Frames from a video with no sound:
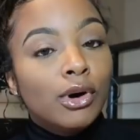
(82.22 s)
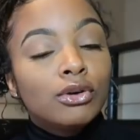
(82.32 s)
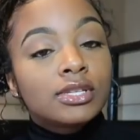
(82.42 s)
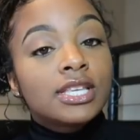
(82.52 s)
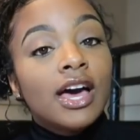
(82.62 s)

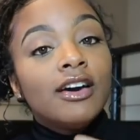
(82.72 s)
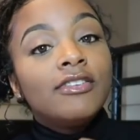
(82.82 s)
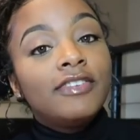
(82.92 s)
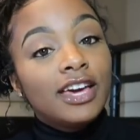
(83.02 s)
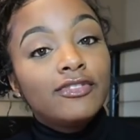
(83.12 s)
most
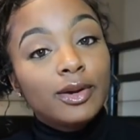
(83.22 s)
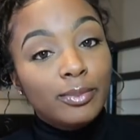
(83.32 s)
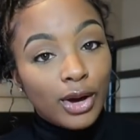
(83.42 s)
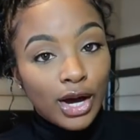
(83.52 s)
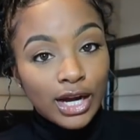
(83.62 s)

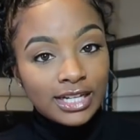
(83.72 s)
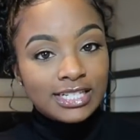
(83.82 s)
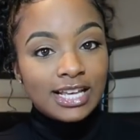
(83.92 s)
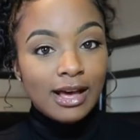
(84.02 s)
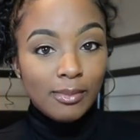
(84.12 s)
favorite part
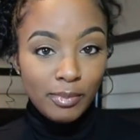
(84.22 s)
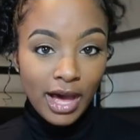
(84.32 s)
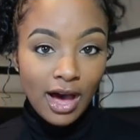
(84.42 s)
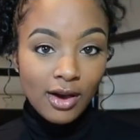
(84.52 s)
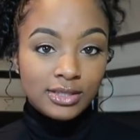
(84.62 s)

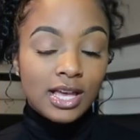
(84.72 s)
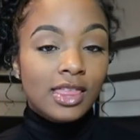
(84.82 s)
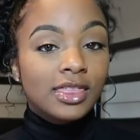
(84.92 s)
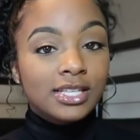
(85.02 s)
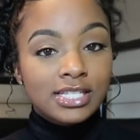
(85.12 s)
about
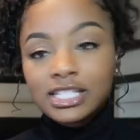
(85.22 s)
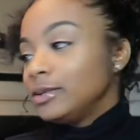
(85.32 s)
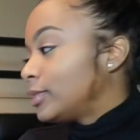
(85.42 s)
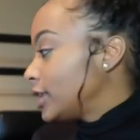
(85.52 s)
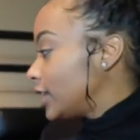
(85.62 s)
the
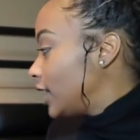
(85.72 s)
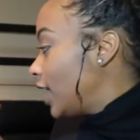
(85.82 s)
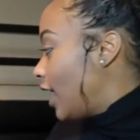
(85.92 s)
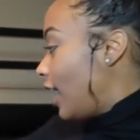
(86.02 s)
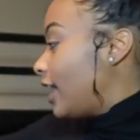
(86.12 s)
sleeper.
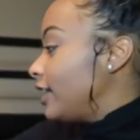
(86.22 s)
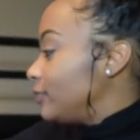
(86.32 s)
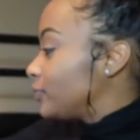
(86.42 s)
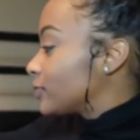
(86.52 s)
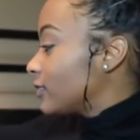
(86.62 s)
All
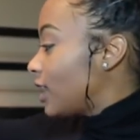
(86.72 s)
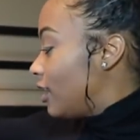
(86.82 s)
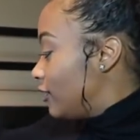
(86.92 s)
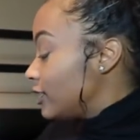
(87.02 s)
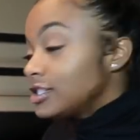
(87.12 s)
right,
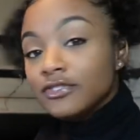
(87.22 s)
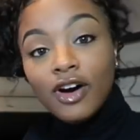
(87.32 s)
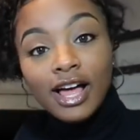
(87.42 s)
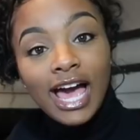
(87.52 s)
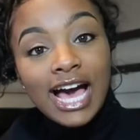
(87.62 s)
first of
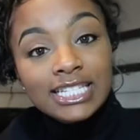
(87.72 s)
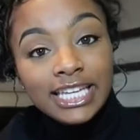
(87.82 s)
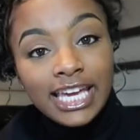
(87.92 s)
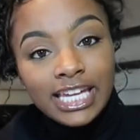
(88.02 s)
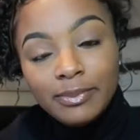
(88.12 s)
all, it has
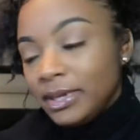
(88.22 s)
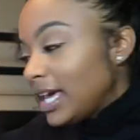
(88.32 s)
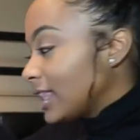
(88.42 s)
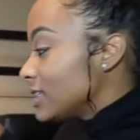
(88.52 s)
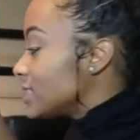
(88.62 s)
a
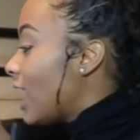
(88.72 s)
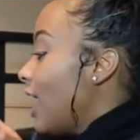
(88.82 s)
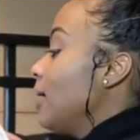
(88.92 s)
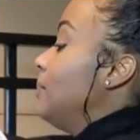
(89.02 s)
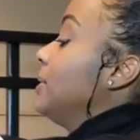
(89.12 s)
canopy at the
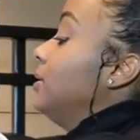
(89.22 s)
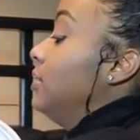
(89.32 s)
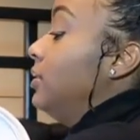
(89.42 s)
top.